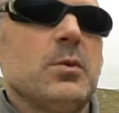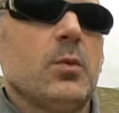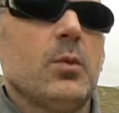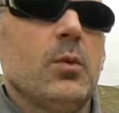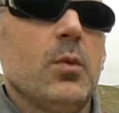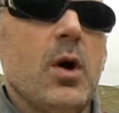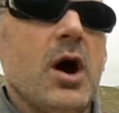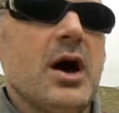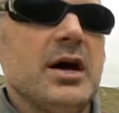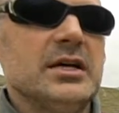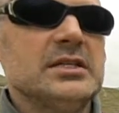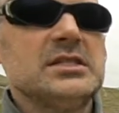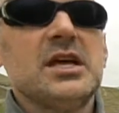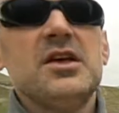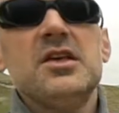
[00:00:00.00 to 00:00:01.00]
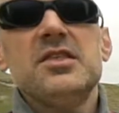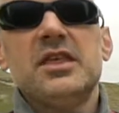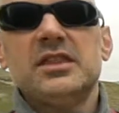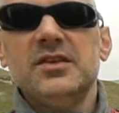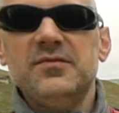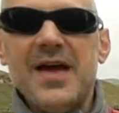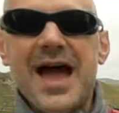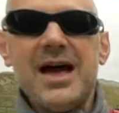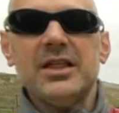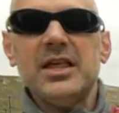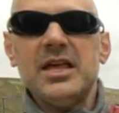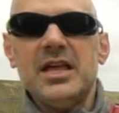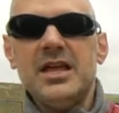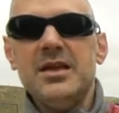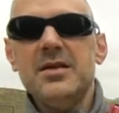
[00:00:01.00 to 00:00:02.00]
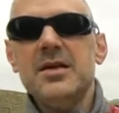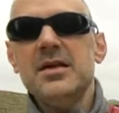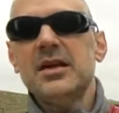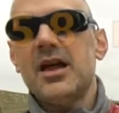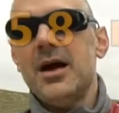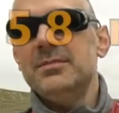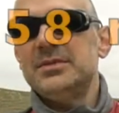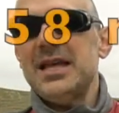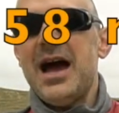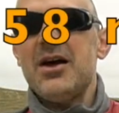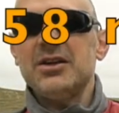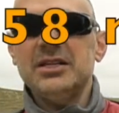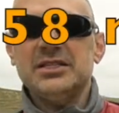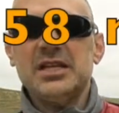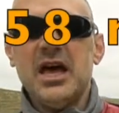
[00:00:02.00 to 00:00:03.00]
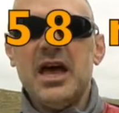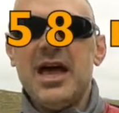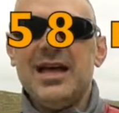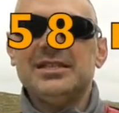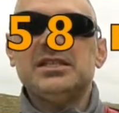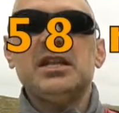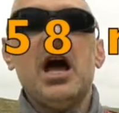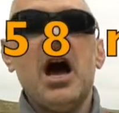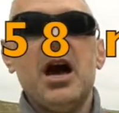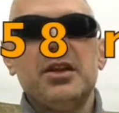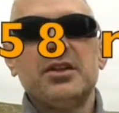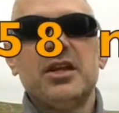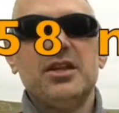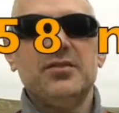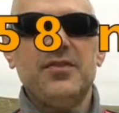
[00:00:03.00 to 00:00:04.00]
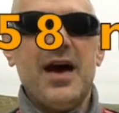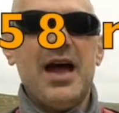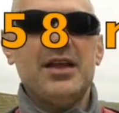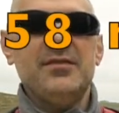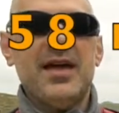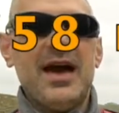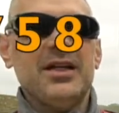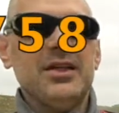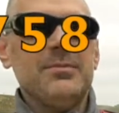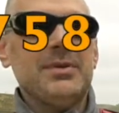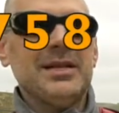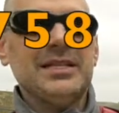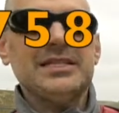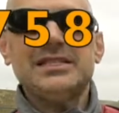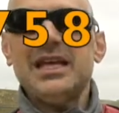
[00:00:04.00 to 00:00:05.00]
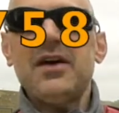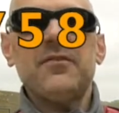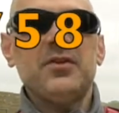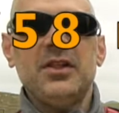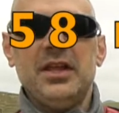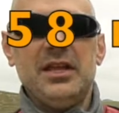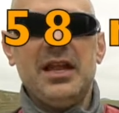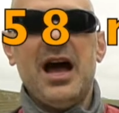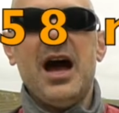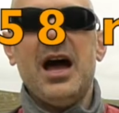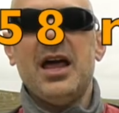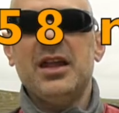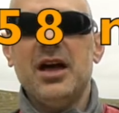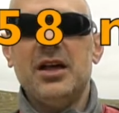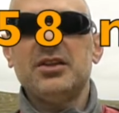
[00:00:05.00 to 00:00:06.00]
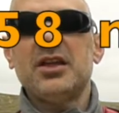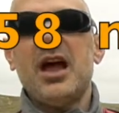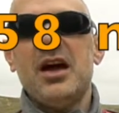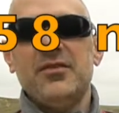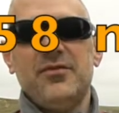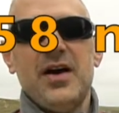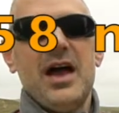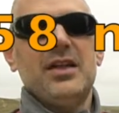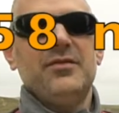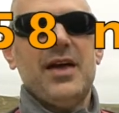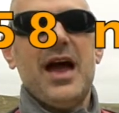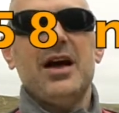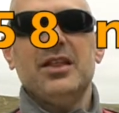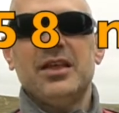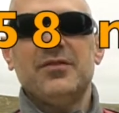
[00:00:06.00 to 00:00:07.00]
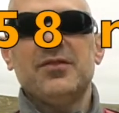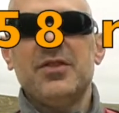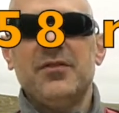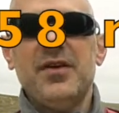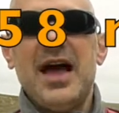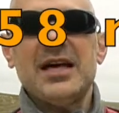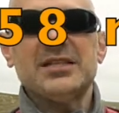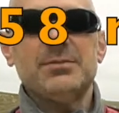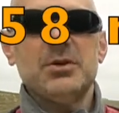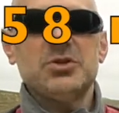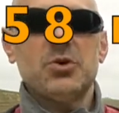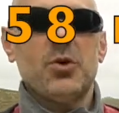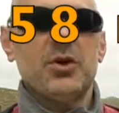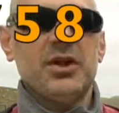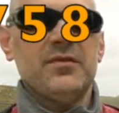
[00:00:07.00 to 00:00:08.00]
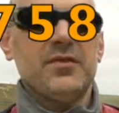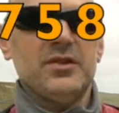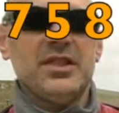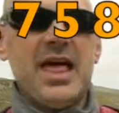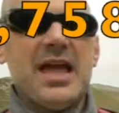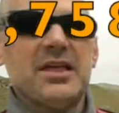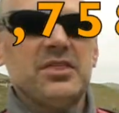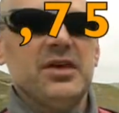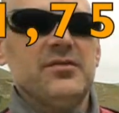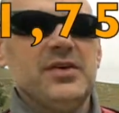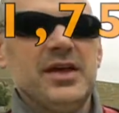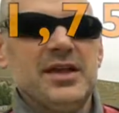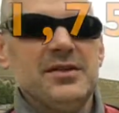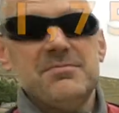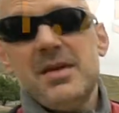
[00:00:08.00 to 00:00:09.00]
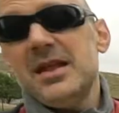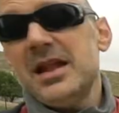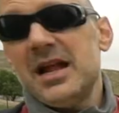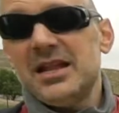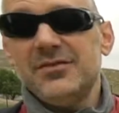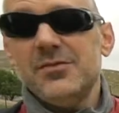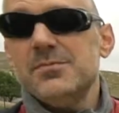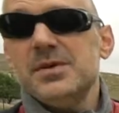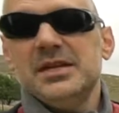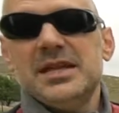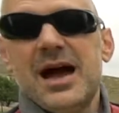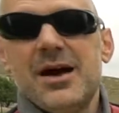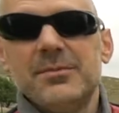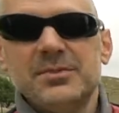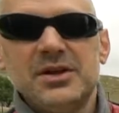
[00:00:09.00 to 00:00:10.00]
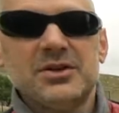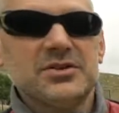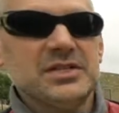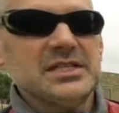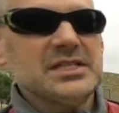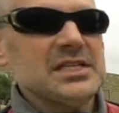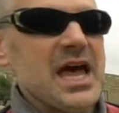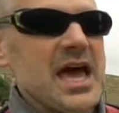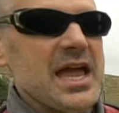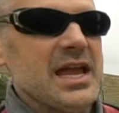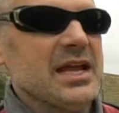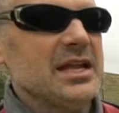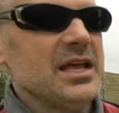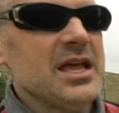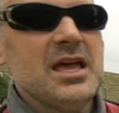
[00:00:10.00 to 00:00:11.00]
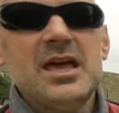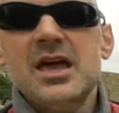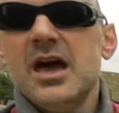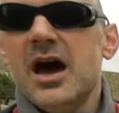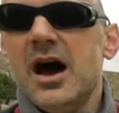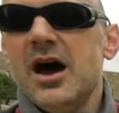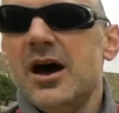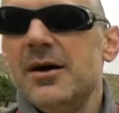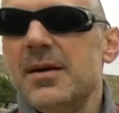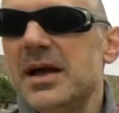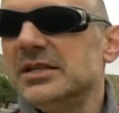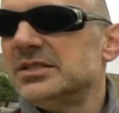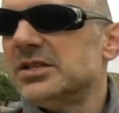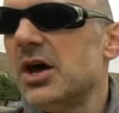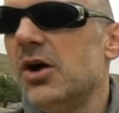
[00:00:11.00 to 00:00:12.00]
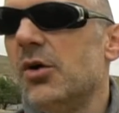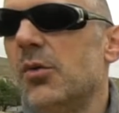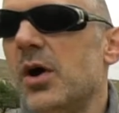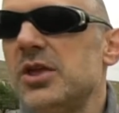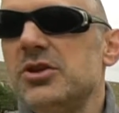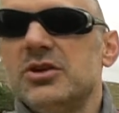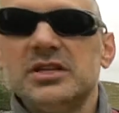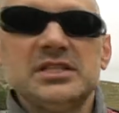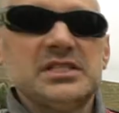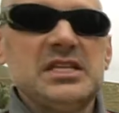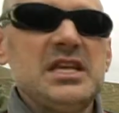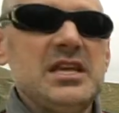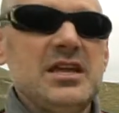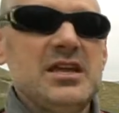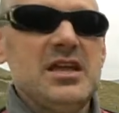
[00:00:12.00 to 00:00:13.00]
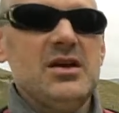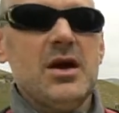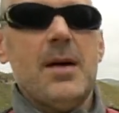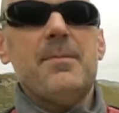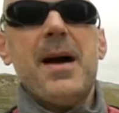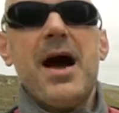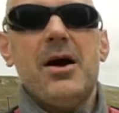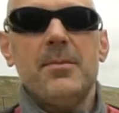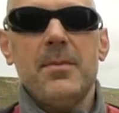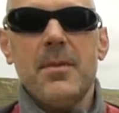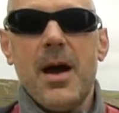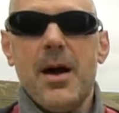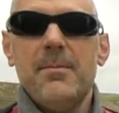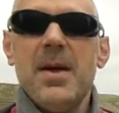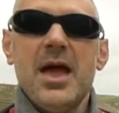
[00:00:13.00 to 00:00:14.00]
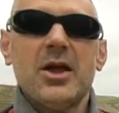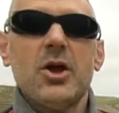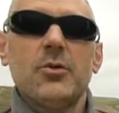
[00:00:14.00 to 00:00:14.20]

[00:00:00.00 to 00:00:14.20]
was, that the valley comes out as an unconfined valley, but it's definitely not an unconfined valley for the vast majority of the length of it. It may not even be down near the site. And so what you can see about Pancho